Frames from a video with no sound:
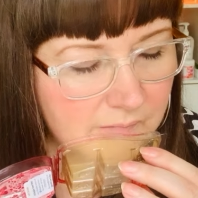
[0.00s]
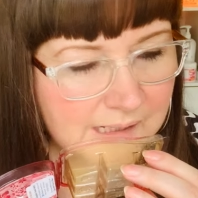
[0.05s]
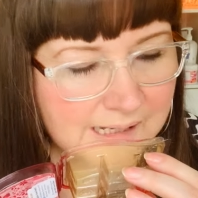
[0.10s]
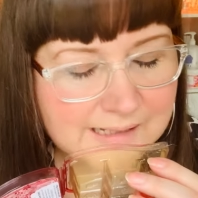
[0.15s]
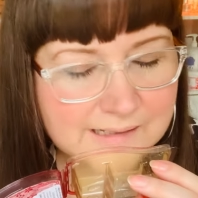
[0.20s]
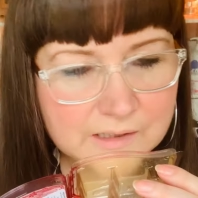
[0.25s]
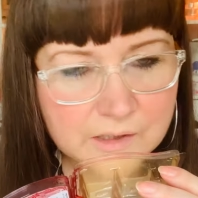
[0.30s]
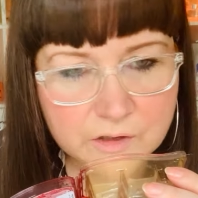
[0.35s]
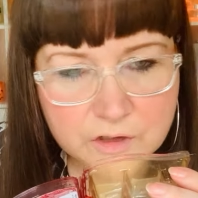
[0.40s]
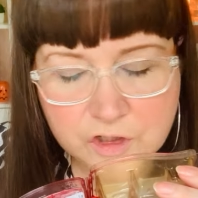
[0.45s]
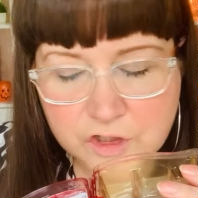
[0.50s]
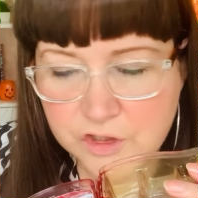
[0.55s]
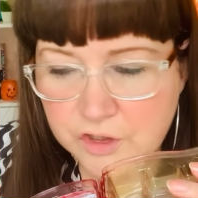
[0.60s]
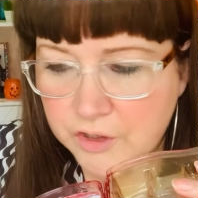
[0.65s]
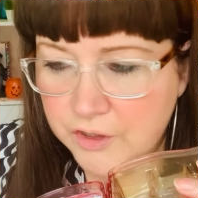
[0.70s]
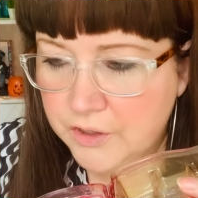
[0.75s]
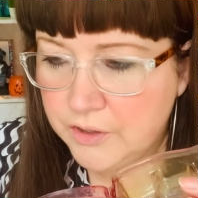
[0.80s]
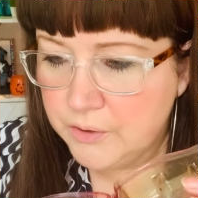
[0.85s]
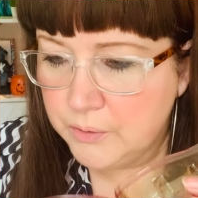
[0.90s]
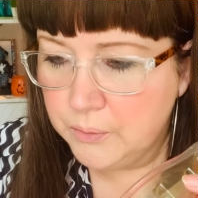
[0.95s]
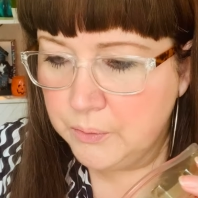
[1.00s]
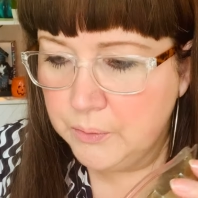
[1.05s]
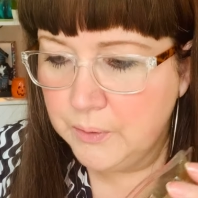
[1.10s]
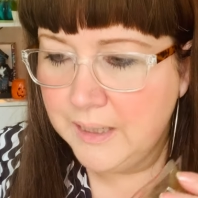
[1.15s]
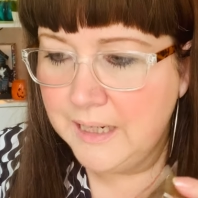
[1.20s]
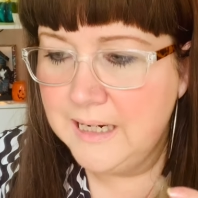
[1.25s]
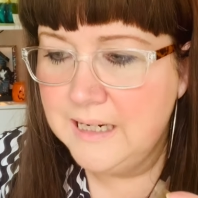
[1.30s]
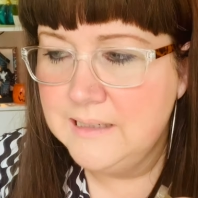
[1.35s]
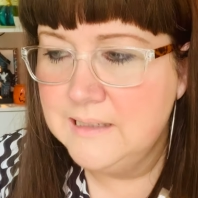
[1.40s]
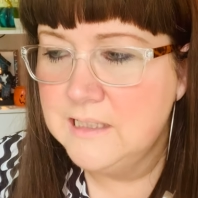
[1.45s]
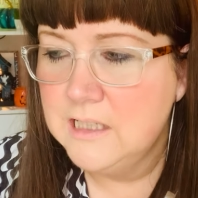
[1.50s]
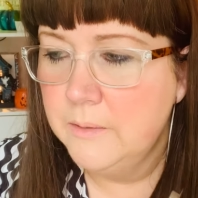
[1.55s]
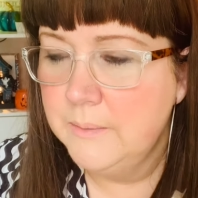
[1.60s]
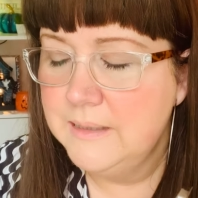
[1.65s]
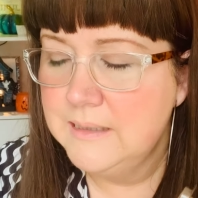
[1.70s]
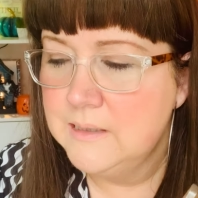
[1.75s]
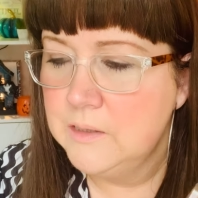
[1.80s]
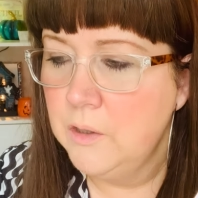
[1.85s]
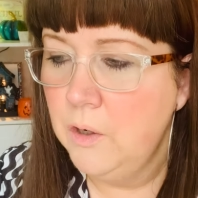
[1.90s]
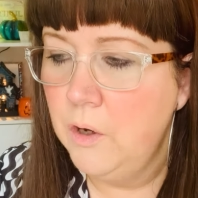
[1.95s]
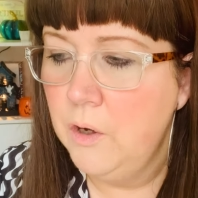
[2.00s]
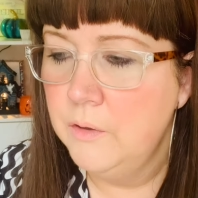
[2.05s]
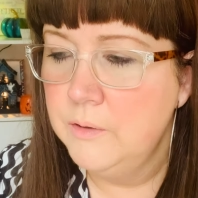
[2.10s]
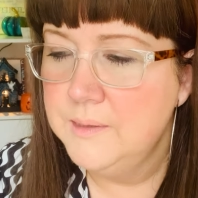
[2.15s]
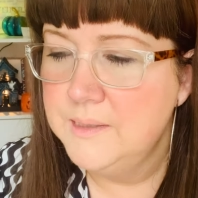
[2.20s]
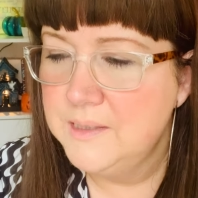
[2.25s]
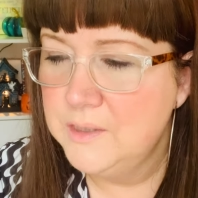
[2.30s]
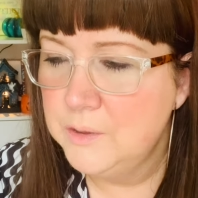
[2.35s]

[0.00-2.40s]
It's got sugared orchid, so it's got